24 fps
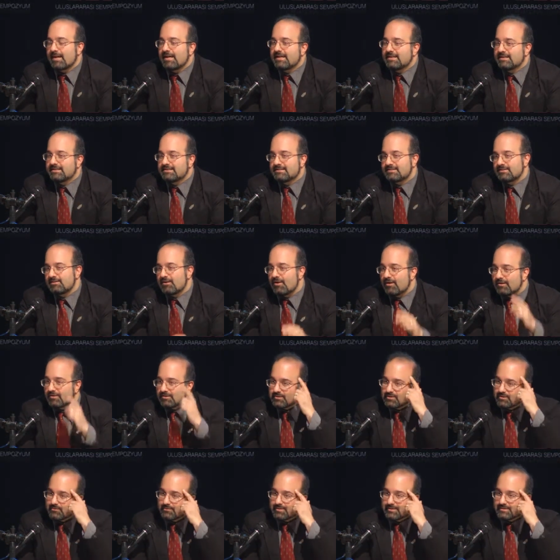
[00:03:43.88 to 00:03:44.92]
It is not
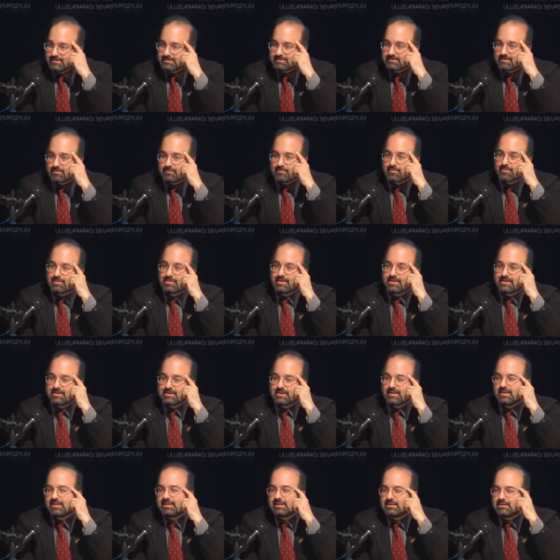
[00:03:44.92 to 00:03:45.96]
knowing
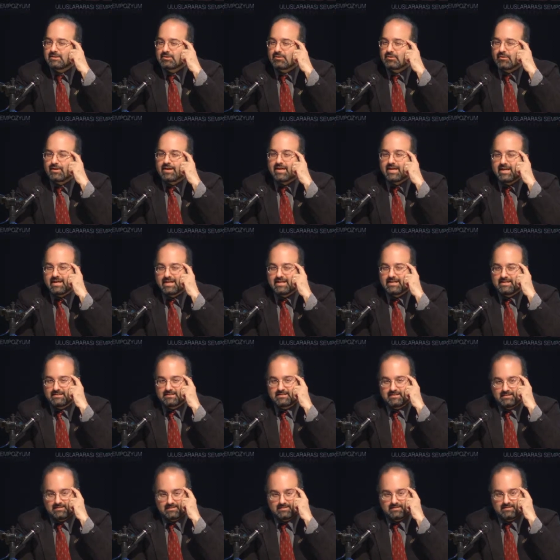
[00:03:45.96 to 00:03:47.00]
something in your
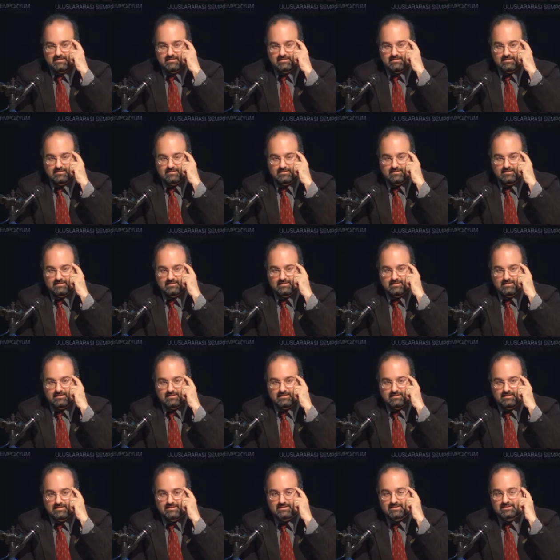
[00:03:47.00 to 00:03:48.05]
head.
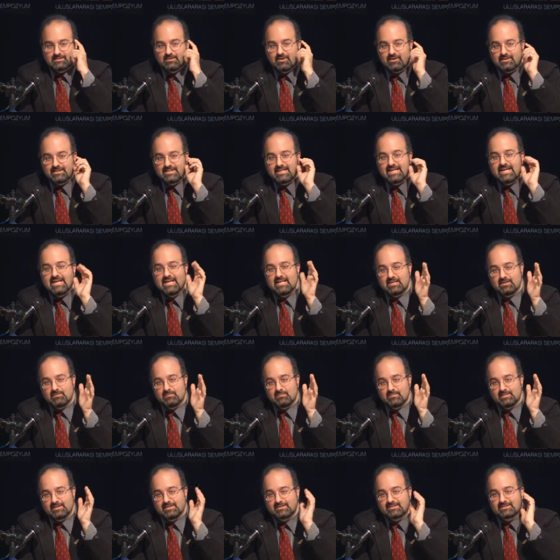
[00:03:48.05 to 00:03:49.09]
It's not
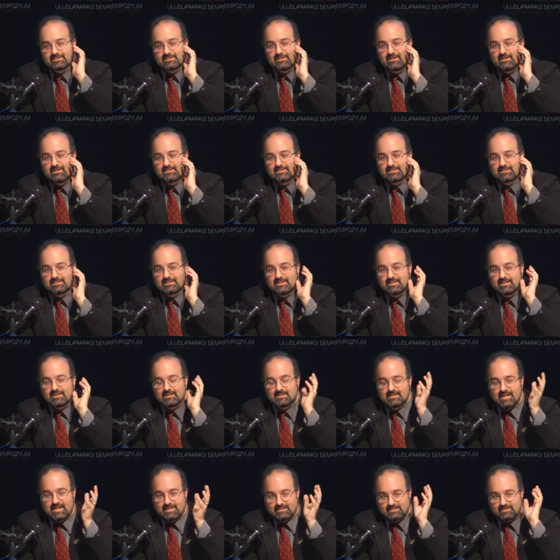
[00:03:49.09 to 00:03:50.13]
ilm. It's not
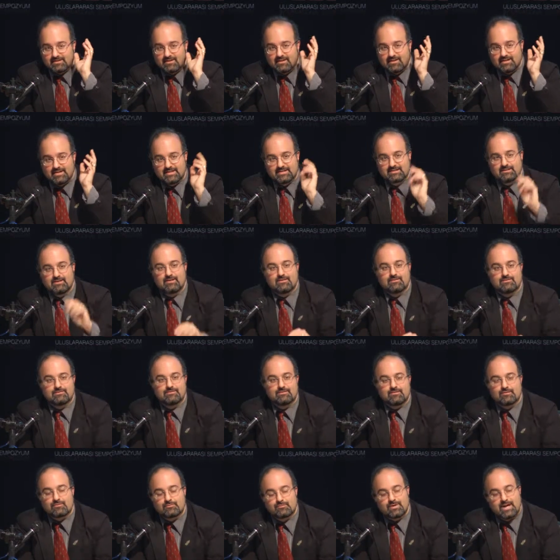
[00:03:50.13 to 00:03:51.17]
that kind
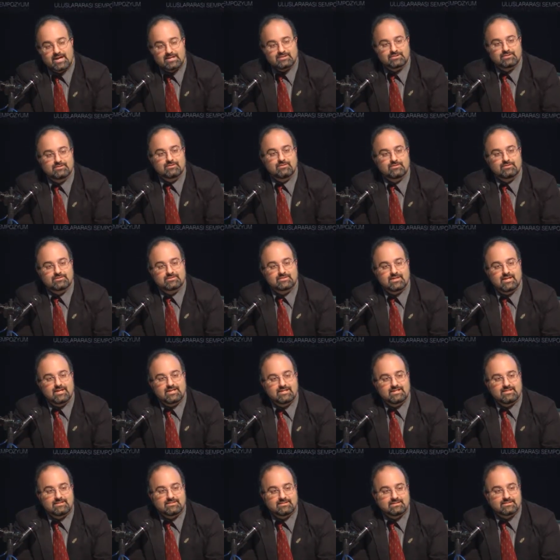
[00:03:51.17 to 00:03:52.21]
of rational
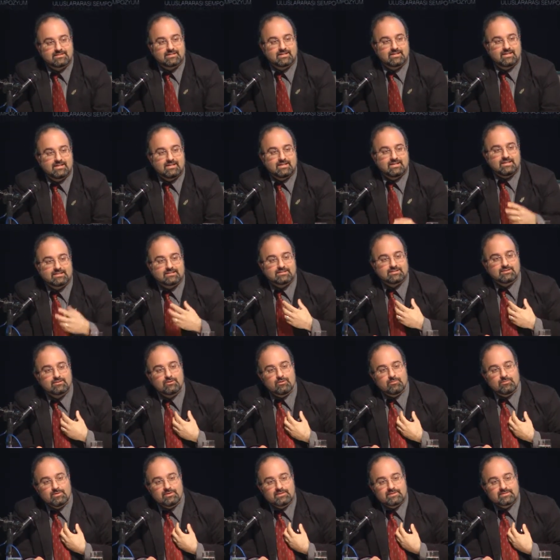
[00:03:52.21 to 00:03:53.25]
science. It's
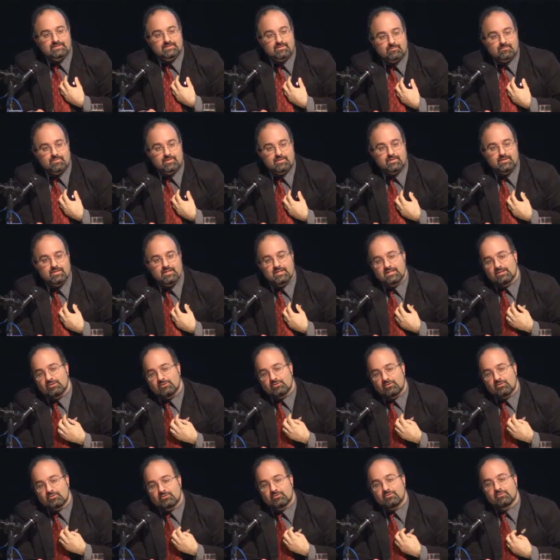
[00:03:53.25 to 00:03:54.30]
knowing something in
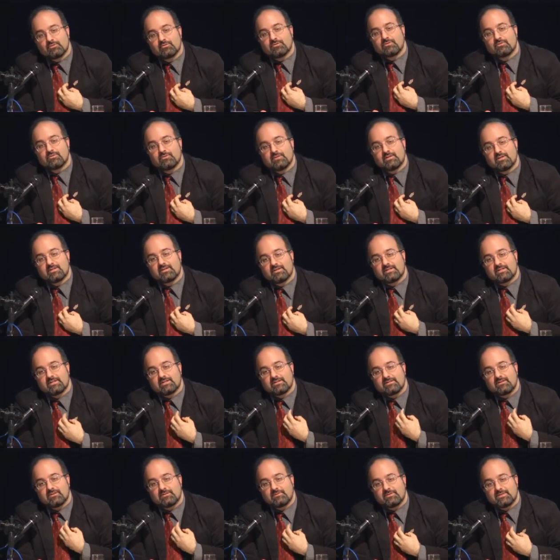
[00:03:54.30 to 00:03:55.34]
your gunul,
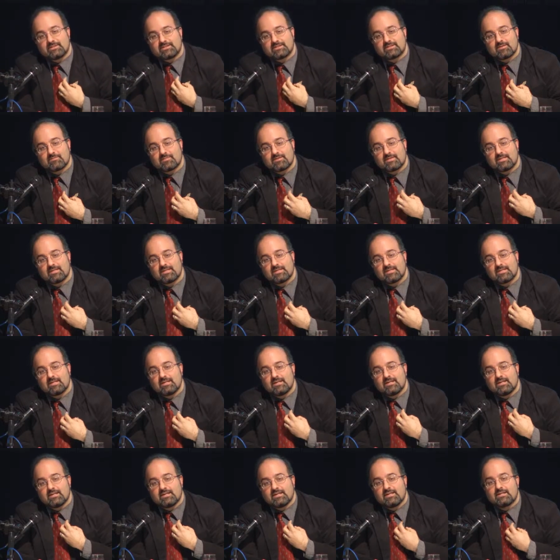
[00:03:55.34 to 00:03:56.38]
knowing something
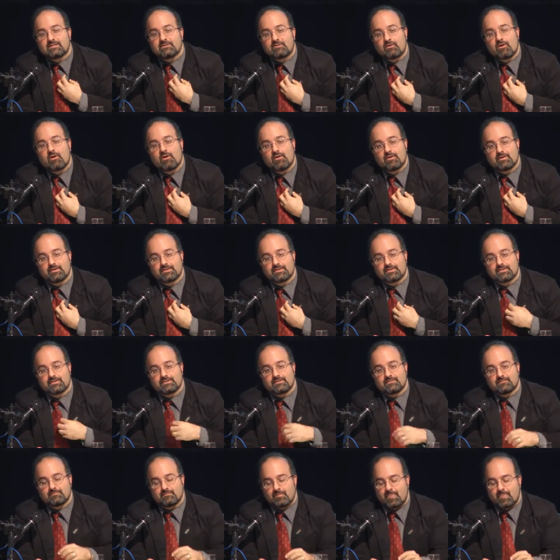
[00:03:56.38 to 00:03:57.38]
in your heart.